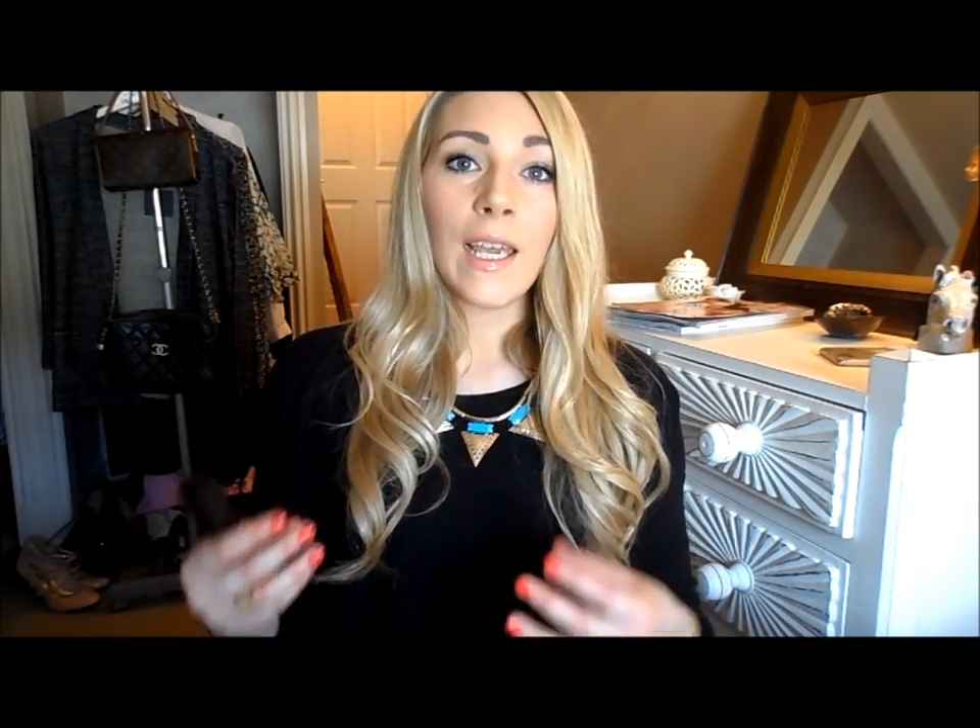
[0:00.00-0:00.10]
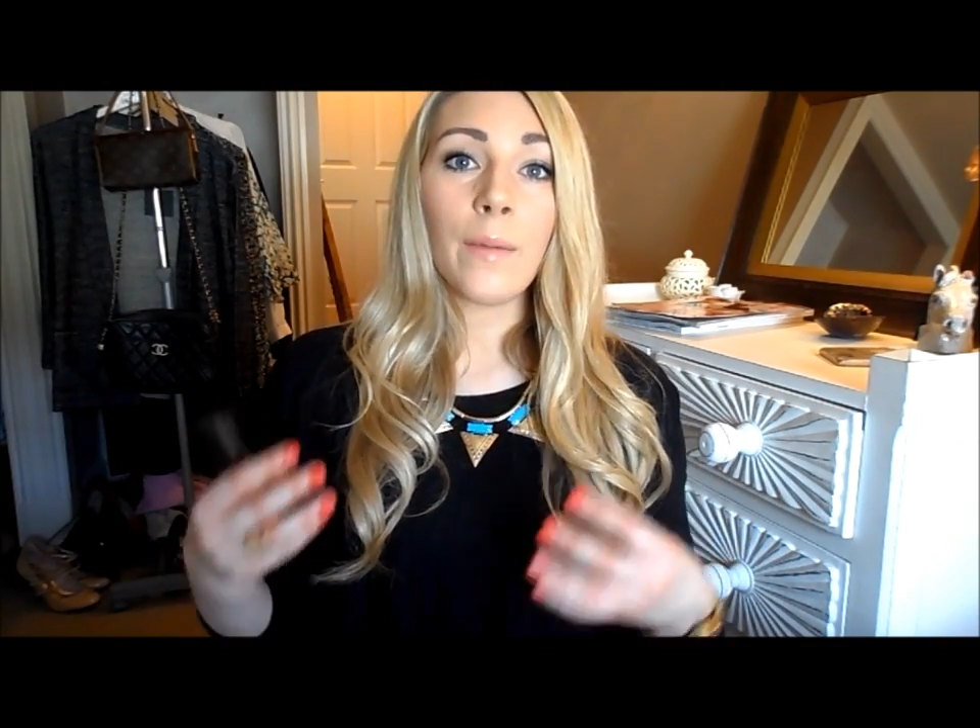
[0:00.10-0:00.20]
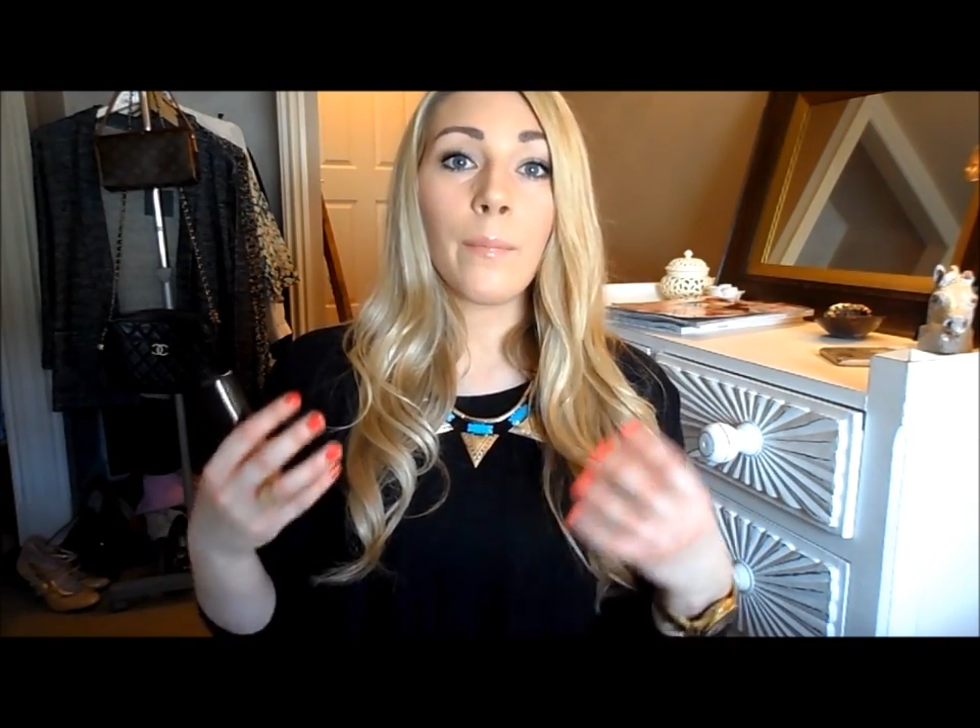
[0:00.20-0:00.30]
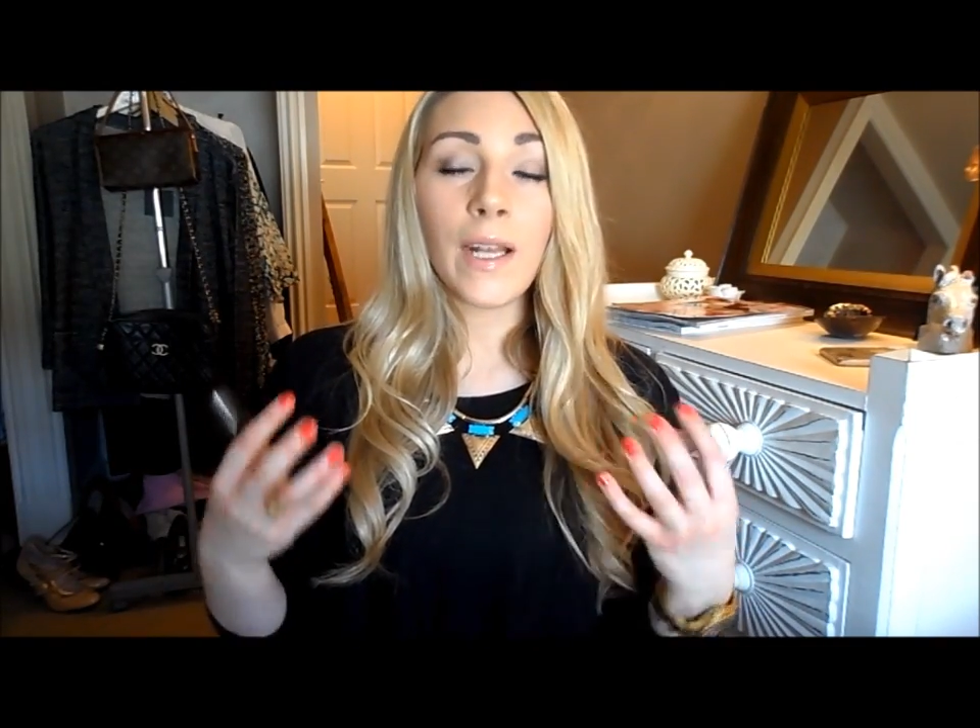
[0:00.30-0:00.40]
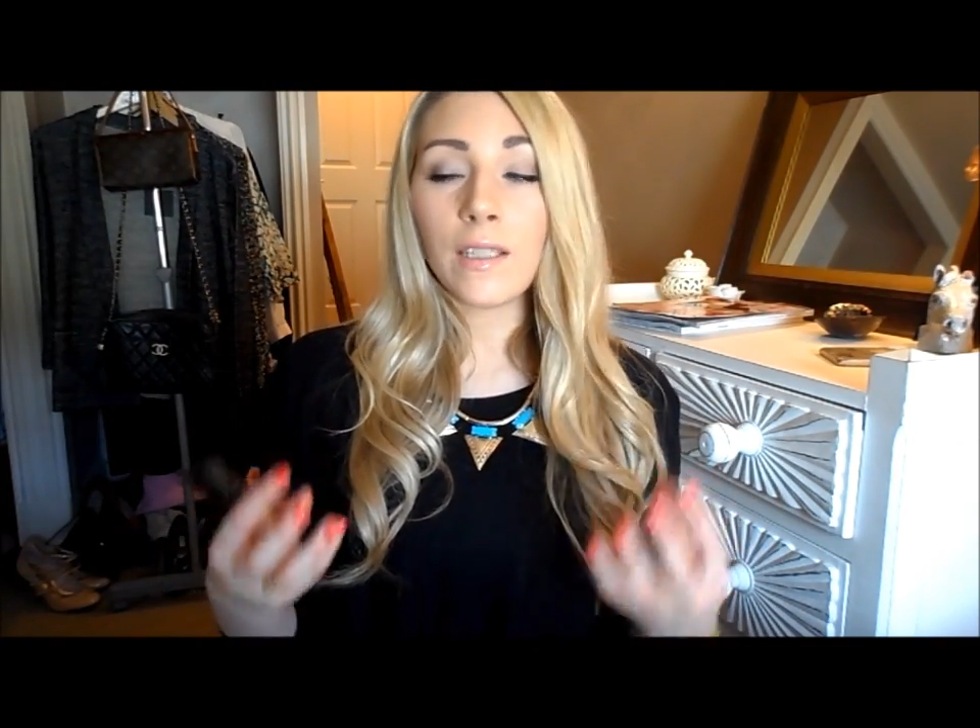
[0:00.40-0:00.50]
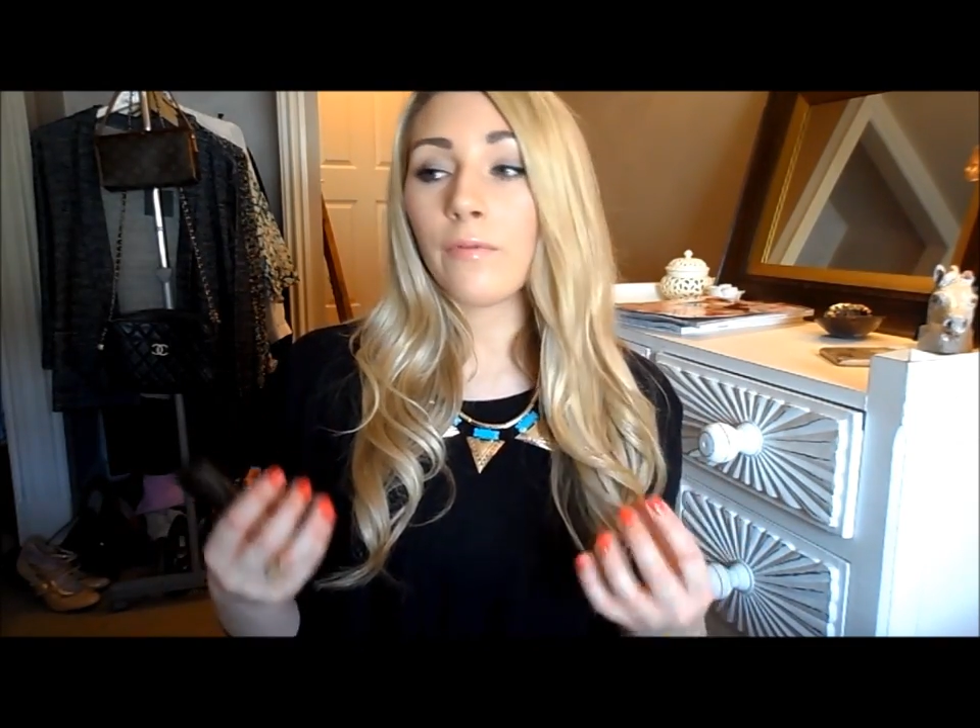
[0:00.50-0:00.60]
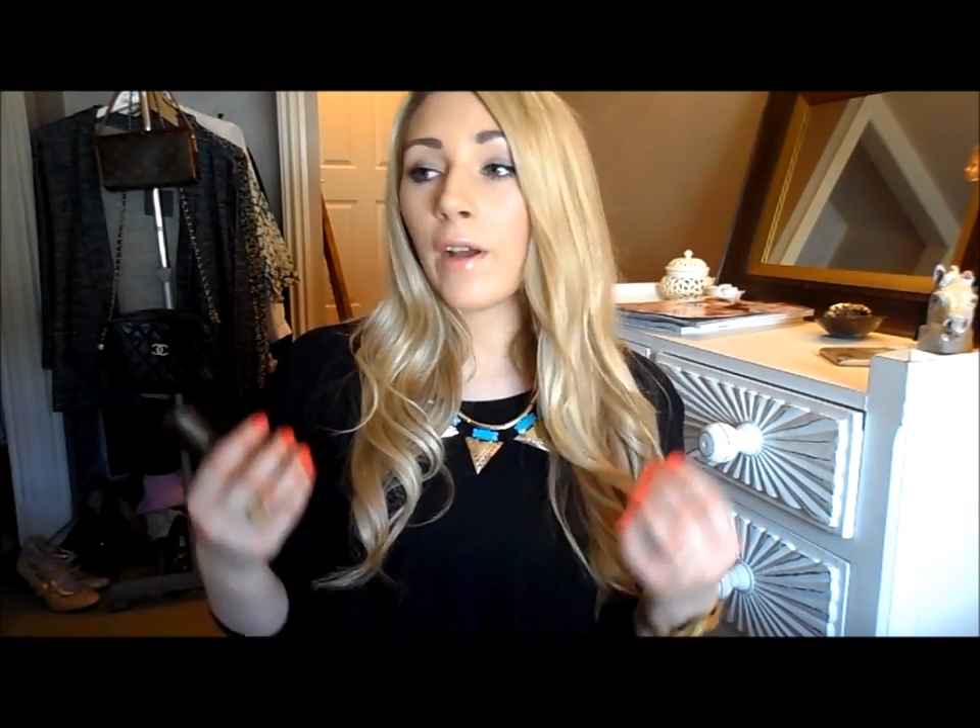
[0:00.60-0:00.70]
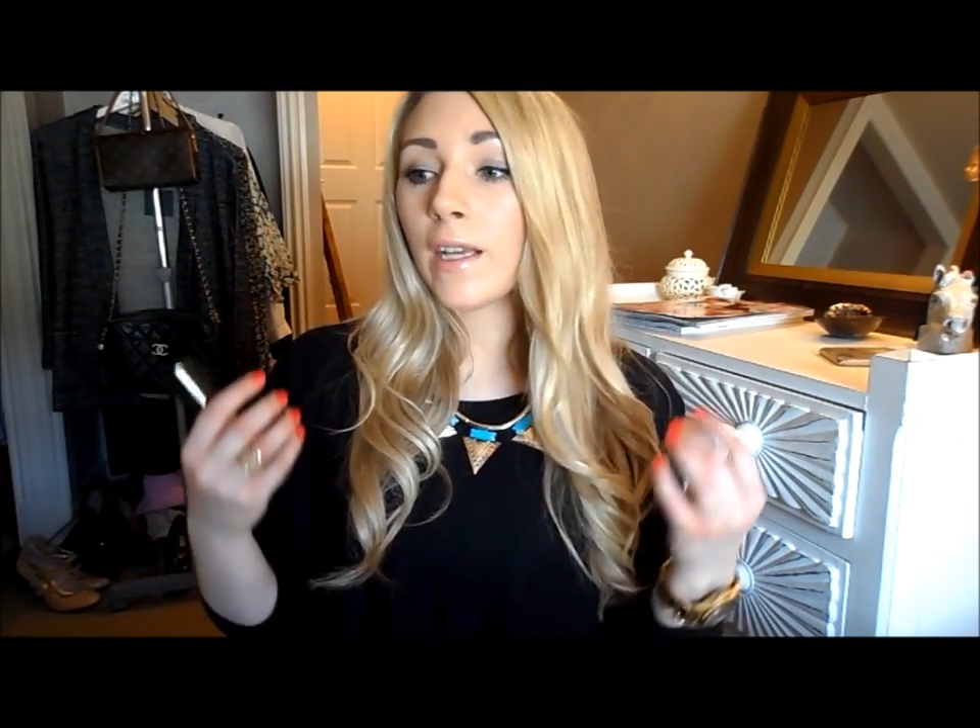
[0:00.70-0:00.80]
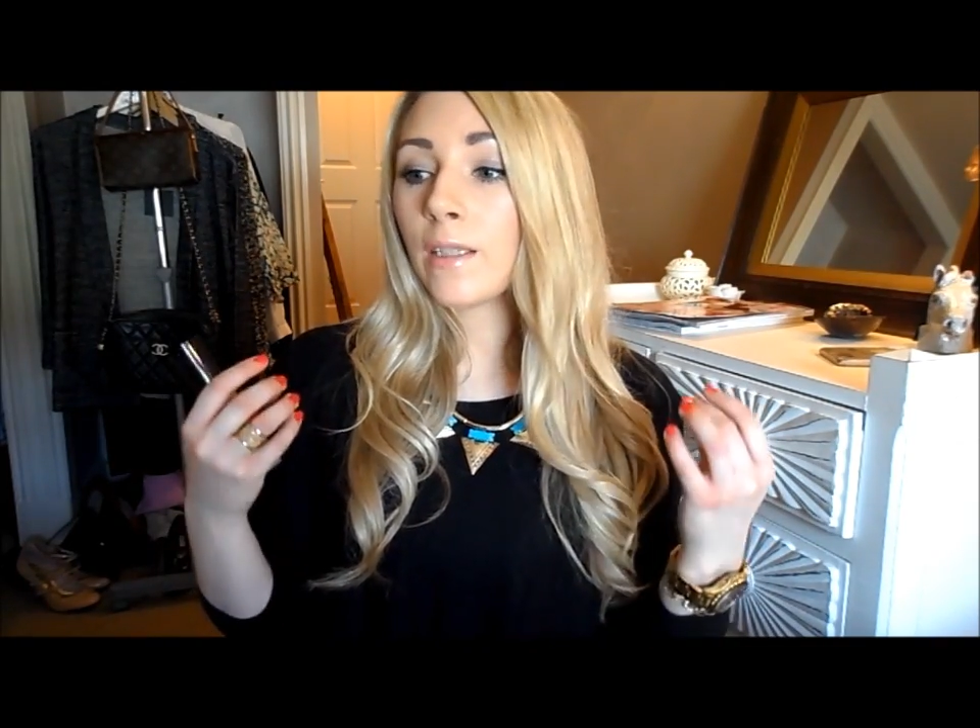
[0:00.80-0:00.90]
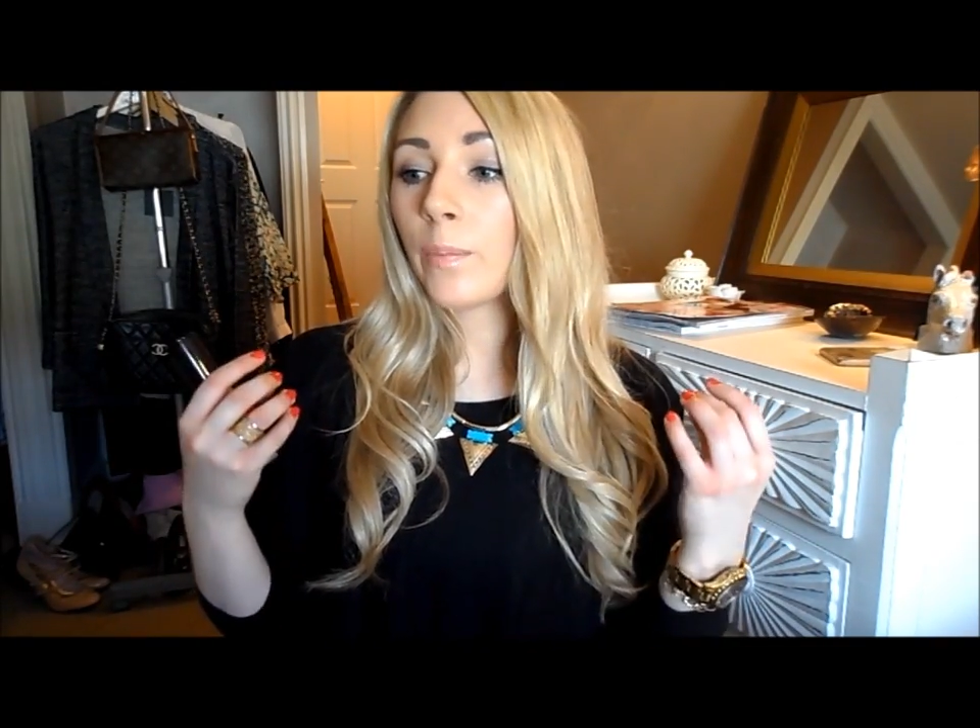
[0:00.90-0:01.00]
It
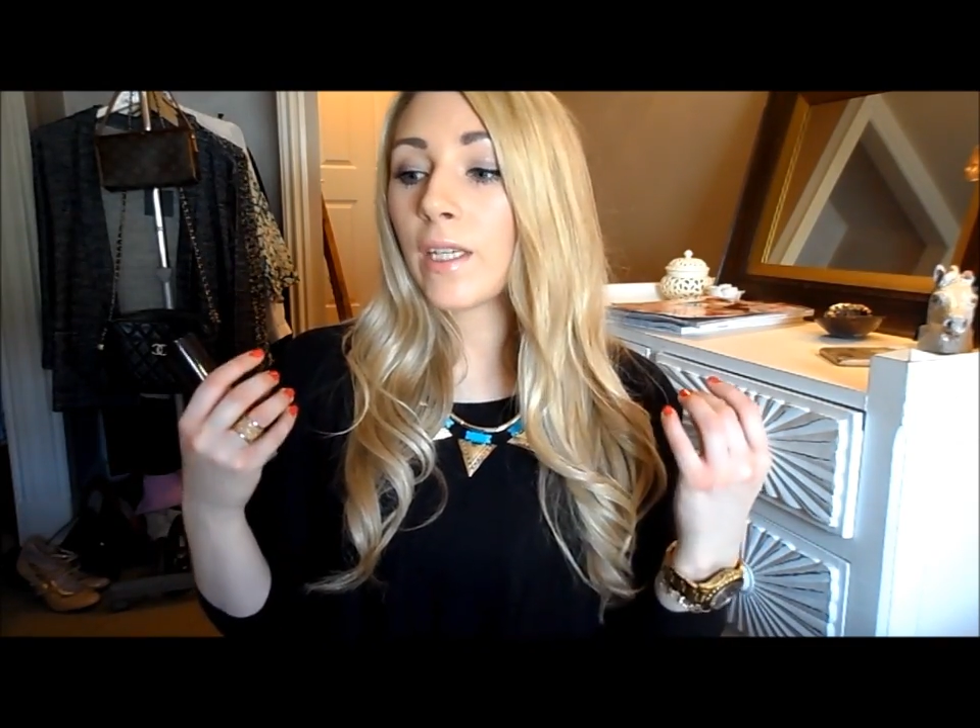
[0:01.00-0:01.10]
mattifies,